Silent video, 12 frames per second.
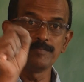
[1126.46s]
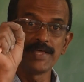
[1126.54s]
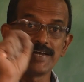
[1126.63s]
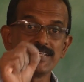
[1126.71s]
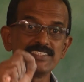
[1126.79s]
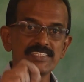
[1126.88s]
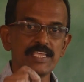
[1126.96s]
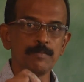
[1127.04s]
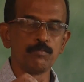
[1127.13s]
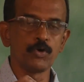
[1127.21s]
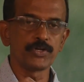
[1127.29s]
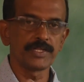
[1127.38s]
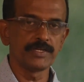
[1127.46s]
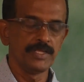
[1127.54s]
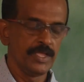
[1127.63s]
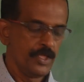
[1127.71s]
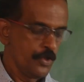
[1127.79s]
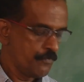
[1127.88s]
that is important.
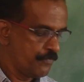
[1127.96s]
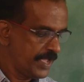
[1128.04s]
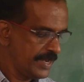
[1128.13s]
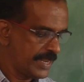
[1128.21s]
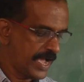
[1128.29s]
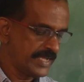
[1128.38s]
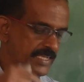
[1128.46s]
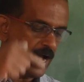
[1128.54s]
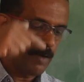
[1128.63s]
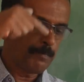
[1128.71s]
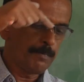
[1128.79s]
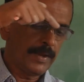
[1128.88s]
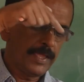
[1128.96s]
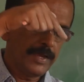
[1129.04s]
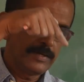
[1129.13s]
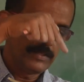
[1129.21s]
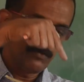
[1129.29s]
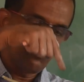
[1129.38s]
When I
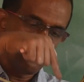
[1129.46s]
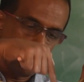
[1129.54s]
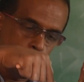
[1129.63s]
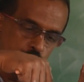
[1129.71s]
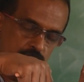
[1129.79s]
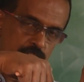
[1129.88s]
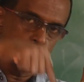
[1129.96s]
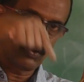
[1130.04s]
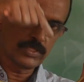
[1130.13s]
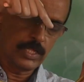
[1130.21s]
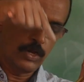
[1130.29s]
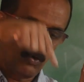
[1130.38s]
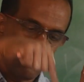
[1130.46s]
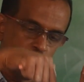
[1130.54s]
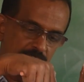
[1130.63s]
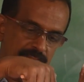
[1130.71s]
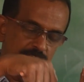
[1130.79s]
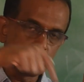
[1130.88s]
applied the force or the load
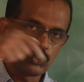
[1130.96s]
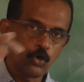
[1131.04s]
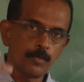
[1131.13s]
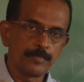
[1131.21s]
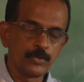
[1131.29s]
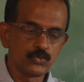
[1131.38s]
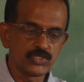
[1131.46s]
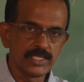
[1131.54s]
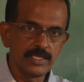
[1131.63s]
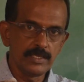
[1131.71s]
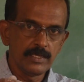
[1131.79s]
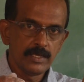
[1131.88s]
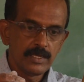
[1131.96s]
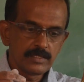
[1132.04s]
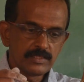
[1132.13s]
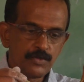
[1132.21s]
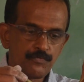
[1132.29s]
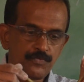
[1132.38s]
at the top, you see
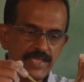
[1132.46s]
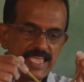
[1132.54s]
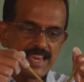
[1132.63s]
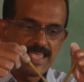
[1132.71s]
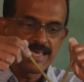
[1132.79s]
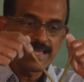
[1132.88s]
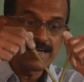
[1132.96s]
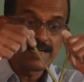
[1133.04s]
the failure